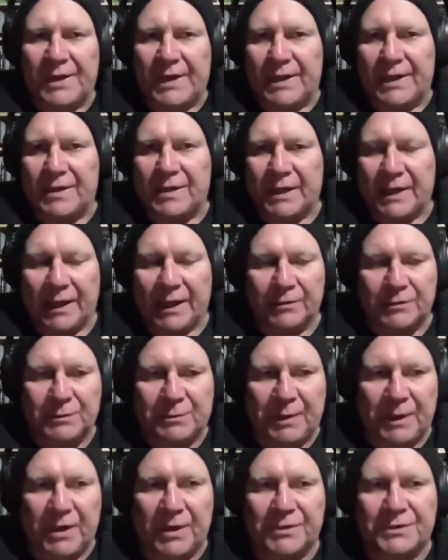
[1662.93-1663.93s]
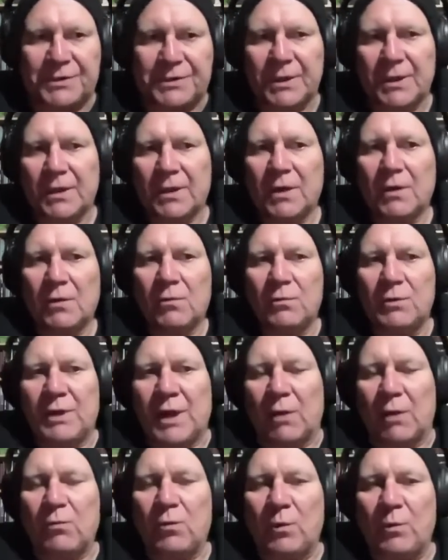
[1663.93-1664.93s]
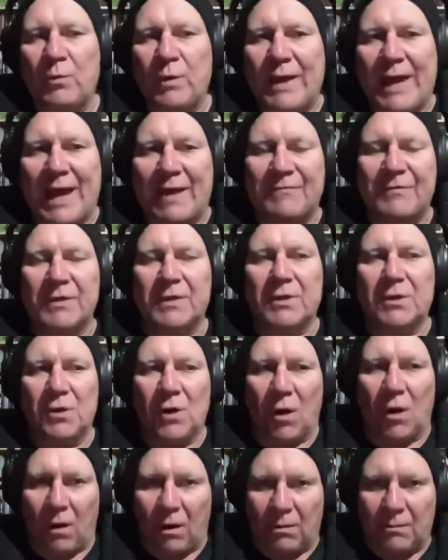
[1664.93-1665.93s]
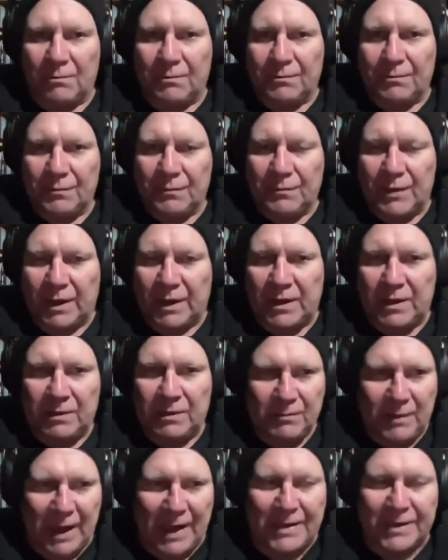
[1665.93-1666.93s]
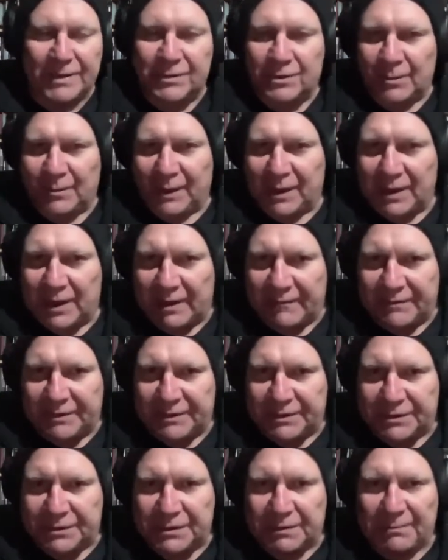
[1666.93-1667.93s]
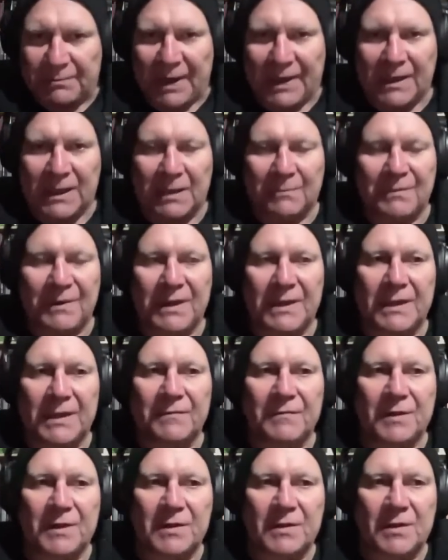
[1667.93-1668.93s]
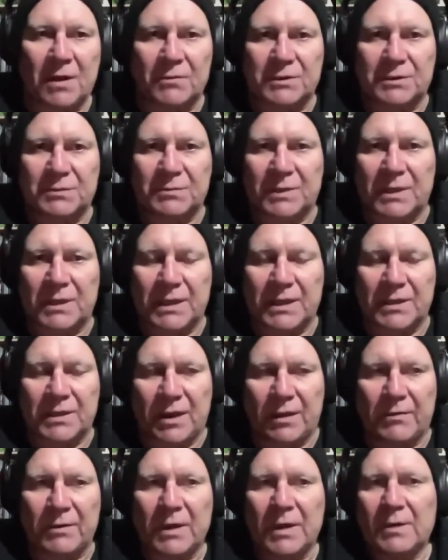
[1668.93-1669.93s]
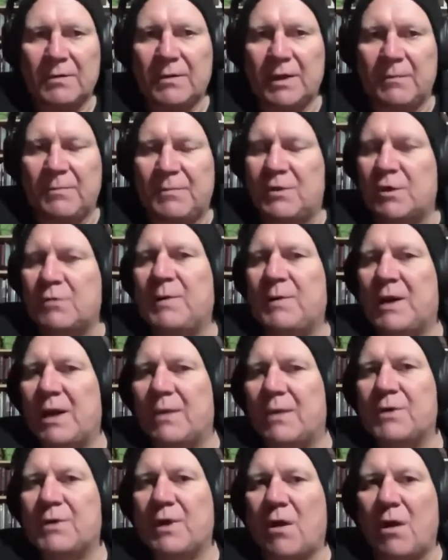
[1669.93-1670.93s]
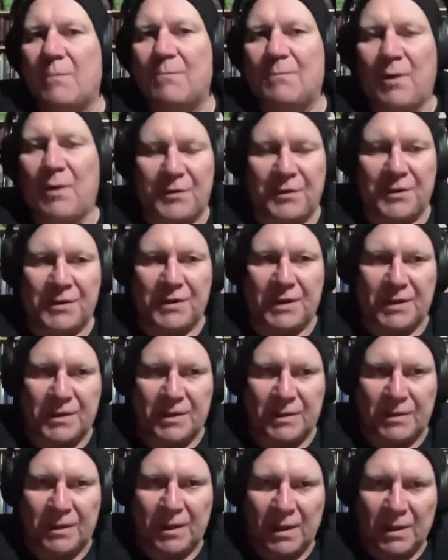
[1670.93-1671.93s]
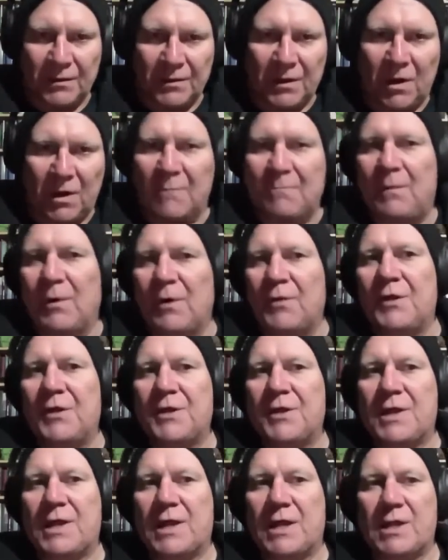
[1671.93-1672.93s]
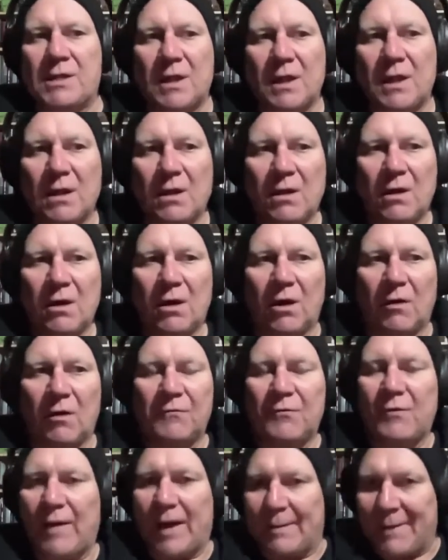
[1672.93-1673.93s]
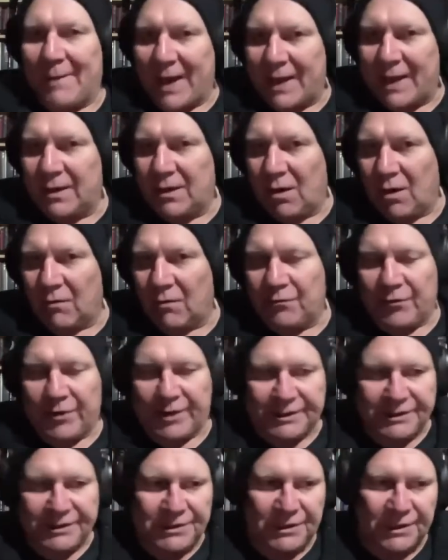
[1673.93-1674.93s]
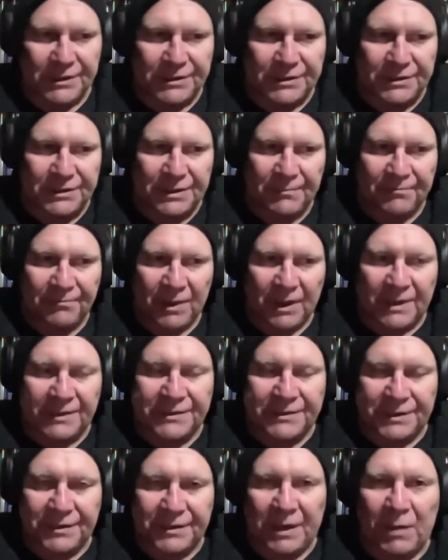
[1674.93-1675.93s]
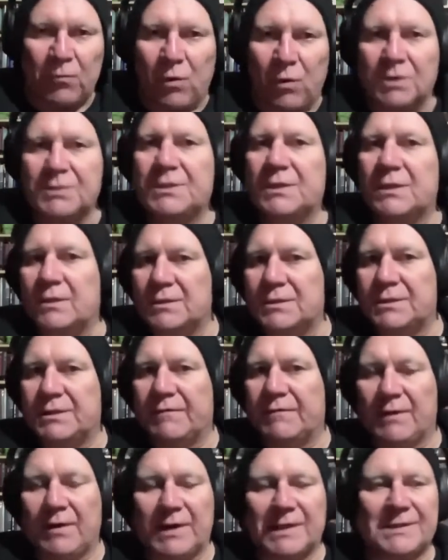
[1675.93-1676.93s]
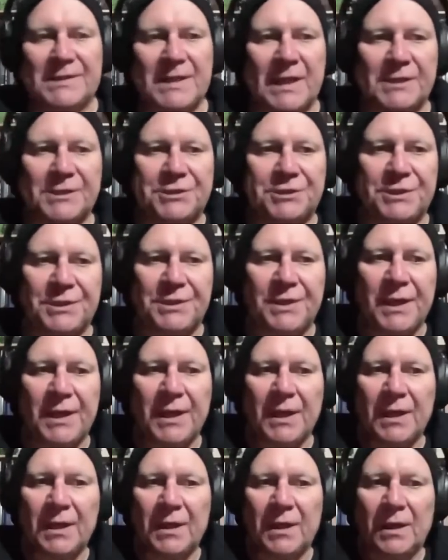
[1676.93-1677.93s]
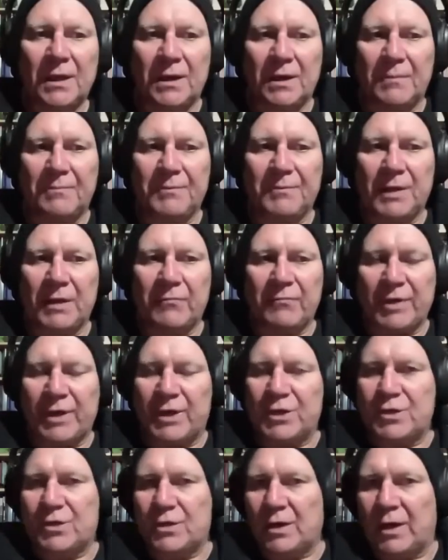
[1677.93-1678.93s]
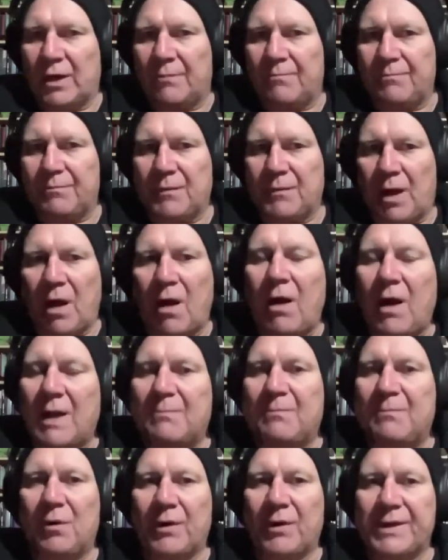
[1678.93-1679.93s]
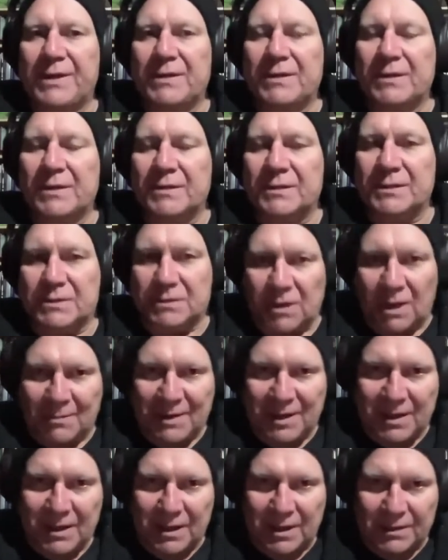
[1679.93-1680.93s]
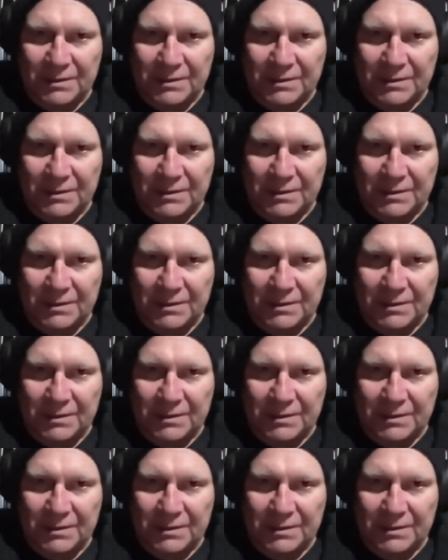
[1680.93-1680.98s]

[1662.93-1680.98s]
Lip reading: than anything else, because, we haven't got the anatomical evidence to back up any of this ultimately. So it just becomes a hypothesis. And the hypothesis of Graham Hancock, for instance, is that there was a lost civilization. It reached a high point at the time of the